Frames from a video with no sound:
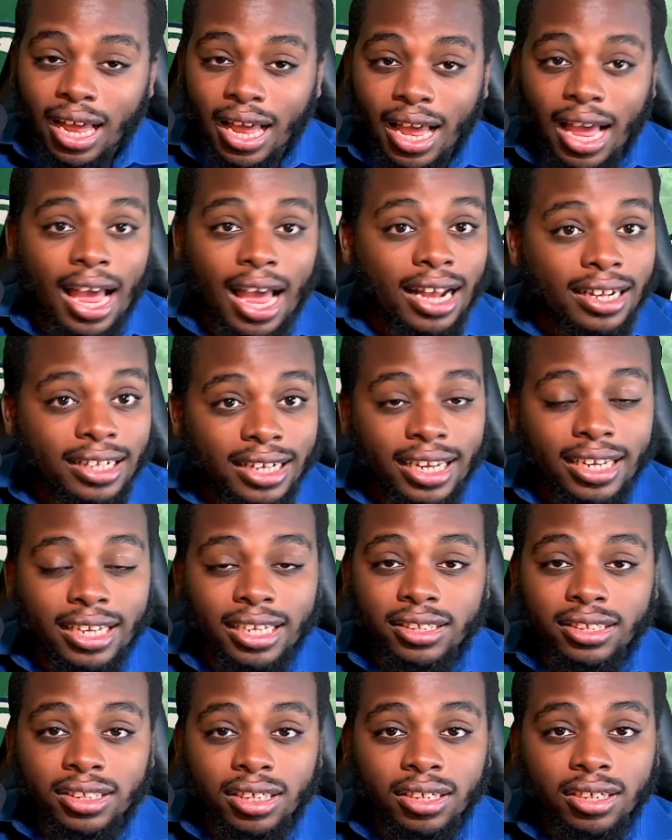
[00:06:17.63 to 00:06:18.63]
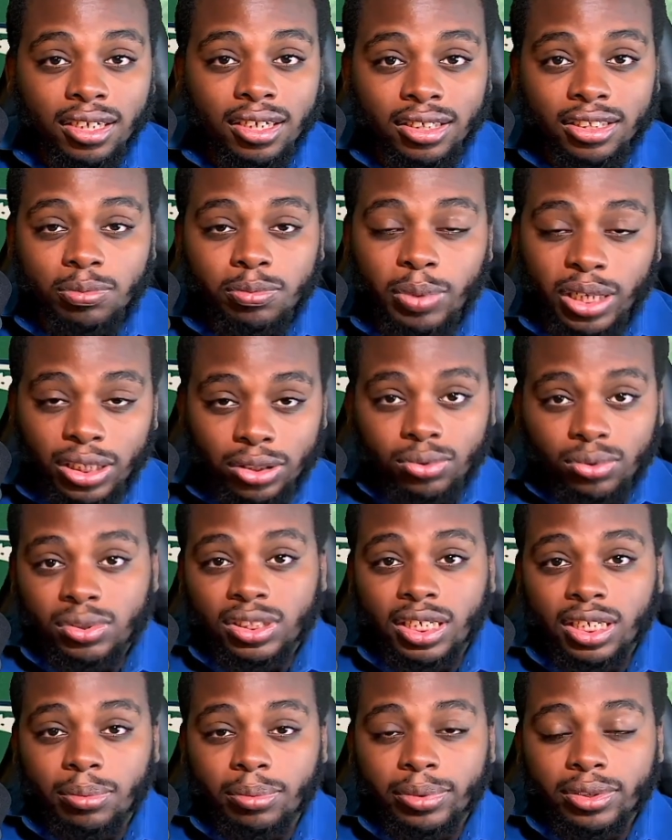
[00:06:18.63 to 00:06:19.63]
I think he's a good special
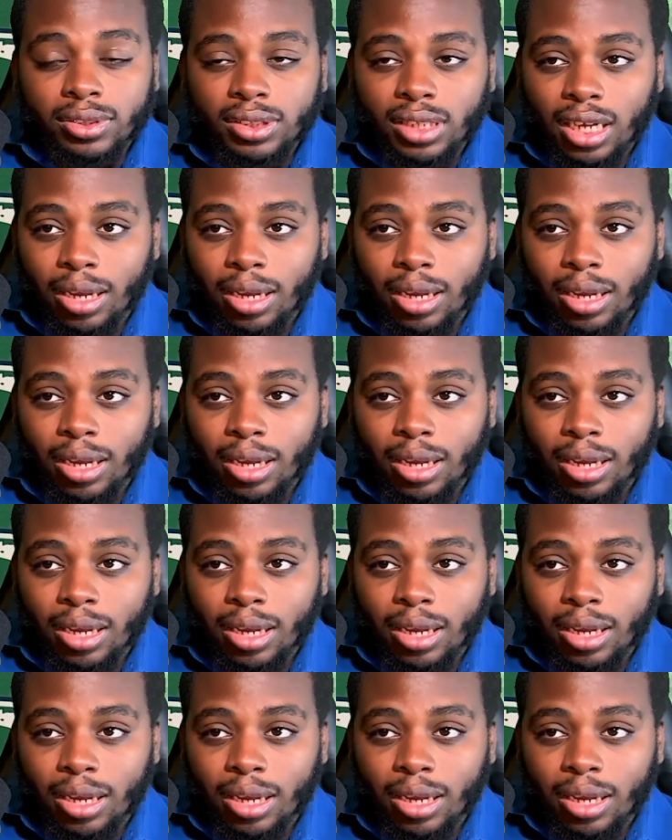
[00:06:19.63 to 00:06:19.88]
teamer.